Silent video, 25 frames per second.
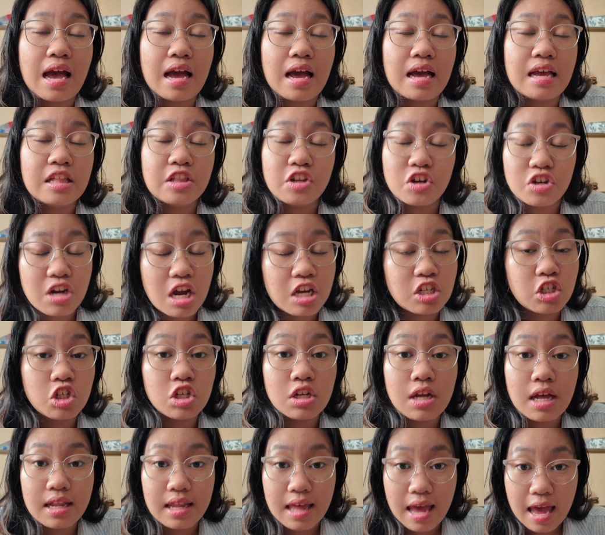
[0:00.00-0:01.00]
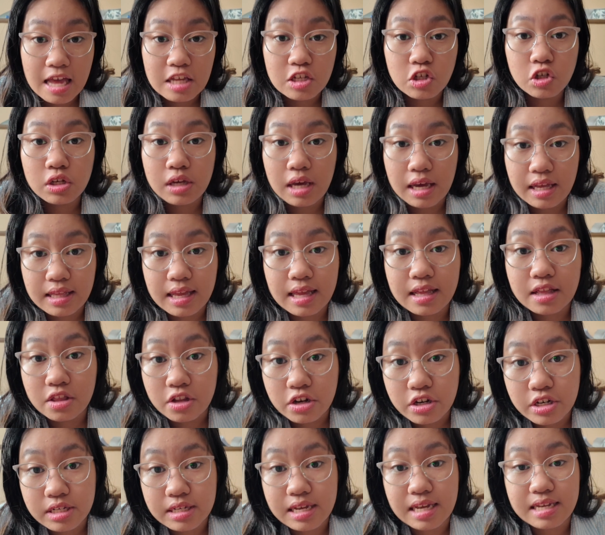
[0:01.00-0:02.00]
international educated
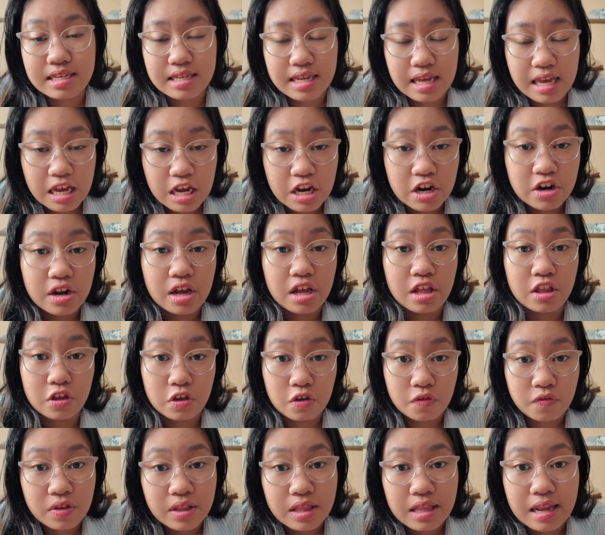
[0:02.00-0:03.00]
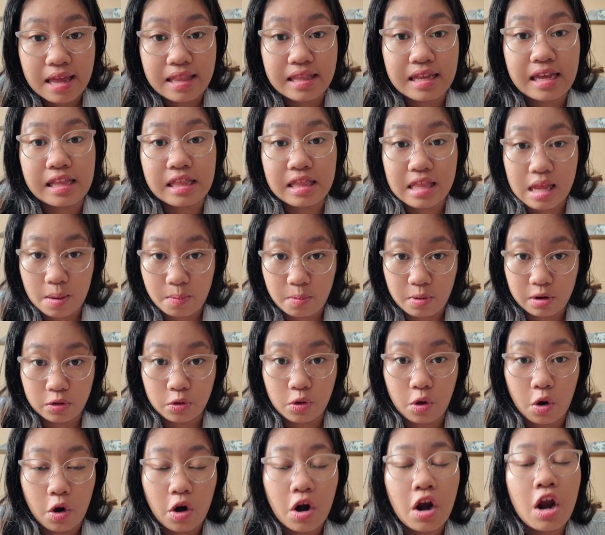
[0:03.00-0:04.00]
nurses here in Newfoundland and
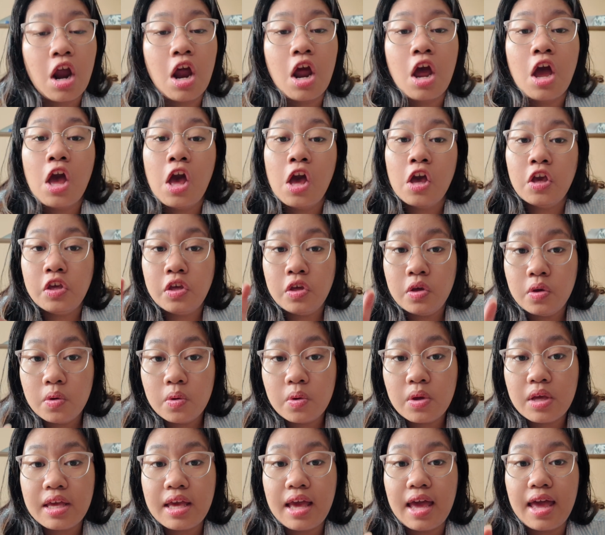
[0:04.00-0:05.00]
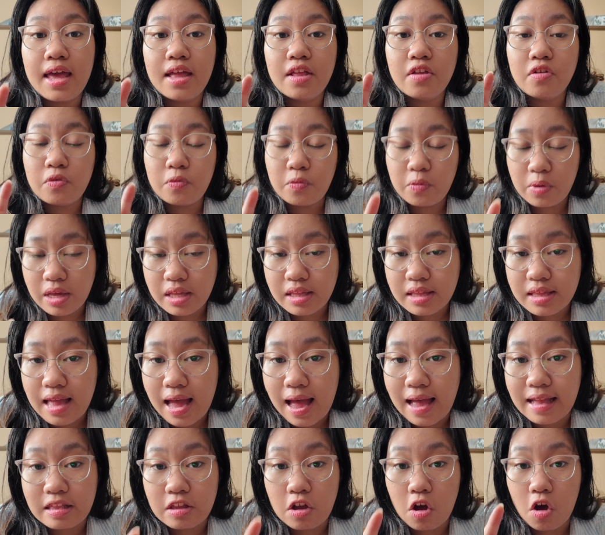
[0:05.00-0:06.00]
Labrador. You can read
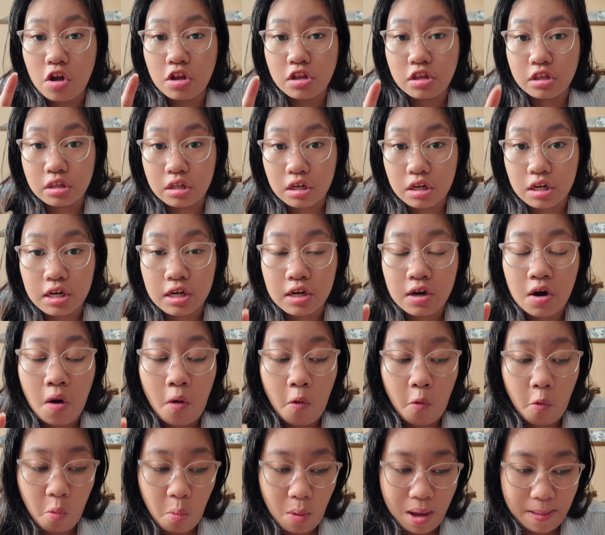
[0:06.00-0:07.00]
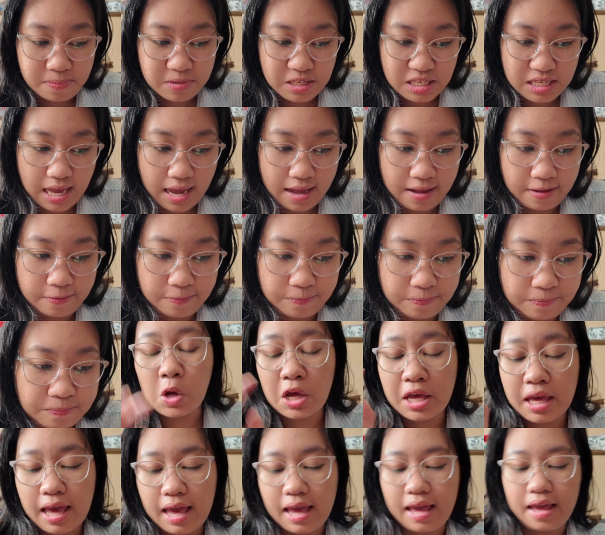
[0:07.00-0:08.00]
that on their website.
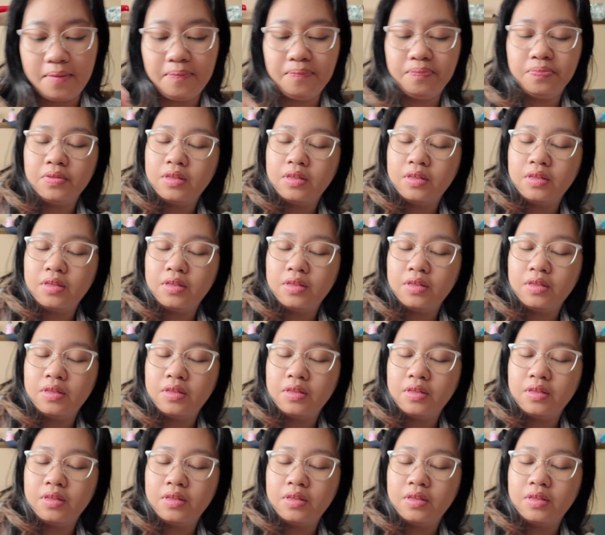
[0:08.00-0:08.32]
Okay,